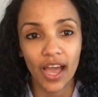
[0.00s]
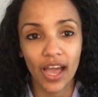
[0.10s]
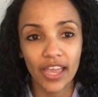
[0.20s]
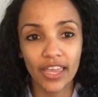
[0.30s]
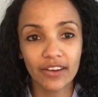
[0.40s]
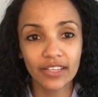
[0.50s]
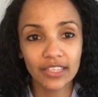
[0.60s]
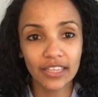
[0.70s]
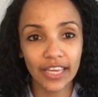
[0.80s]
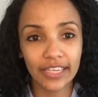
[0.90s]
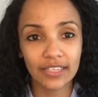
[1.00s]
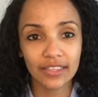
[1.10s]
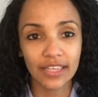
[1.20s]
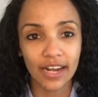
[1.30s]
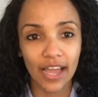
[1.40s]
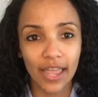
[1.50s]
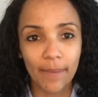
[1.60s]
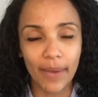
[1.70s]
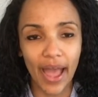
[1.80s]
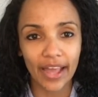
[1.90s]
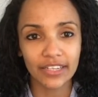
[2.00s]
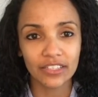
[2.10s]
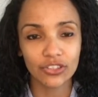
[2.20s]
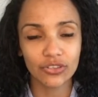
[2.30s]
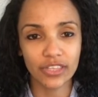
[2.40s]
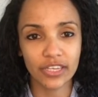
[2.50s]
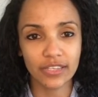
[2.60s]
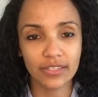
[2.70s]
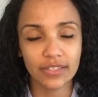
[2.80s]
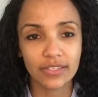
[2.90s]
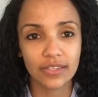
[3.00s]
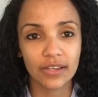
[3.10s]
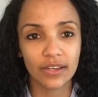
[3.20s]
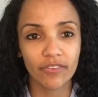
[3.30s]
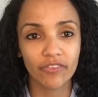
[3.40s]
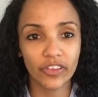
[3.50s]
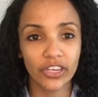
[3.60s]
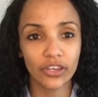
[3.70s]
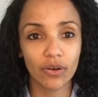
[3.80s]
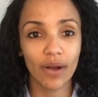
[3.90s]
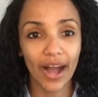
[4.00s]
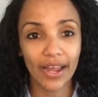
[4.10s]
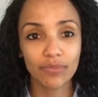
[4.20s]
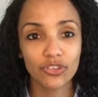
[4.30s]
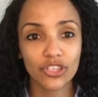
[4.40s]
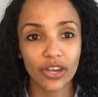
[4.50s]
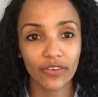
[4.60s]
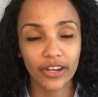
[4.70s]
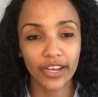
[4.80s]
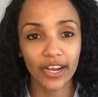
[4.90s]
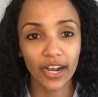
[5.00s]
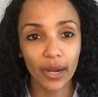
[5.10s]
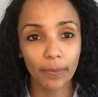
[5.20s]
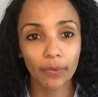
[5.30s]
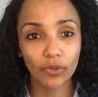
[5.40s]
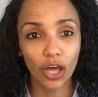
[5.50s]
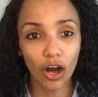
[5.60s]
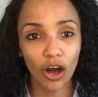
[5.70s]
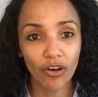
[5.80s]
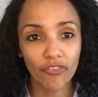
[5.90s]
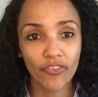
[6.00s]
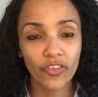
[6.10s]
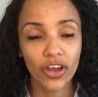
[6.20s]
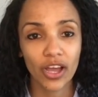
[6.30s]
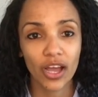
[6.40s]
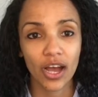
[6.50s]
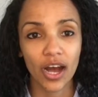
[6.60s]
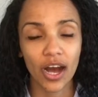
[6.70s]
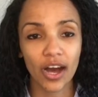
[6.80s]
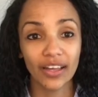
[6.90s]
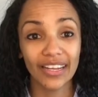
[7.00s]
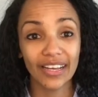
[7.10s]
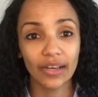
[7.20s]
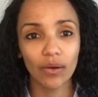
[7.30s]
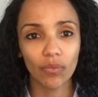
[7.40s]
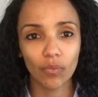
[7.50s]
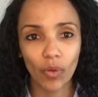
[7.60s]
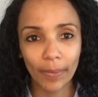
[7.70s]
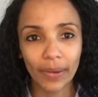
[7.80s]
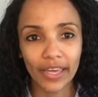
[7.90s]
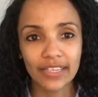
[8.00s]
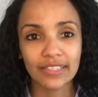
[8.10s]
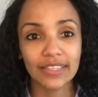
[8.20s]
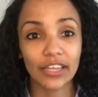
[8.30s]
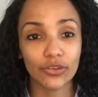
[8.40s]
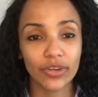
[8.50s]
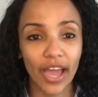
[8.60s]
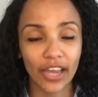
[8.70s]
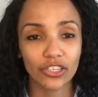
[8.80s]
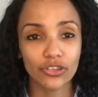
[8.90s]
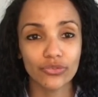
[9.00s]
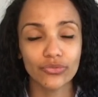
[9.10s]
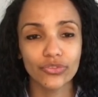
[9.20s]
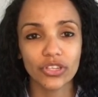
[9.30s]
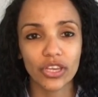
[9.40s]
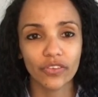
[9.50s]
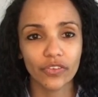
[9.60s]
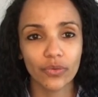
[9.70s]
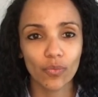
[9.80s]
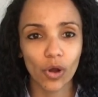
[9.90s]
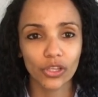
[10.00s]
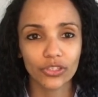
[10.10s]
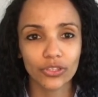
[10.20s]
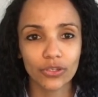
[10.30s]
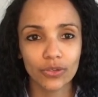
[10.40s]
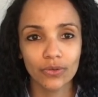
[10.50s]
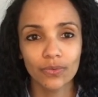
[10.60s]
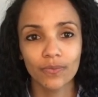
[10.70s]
Here in the link that I am adding to this video, I am sharing a couple of web links that you can use if you want to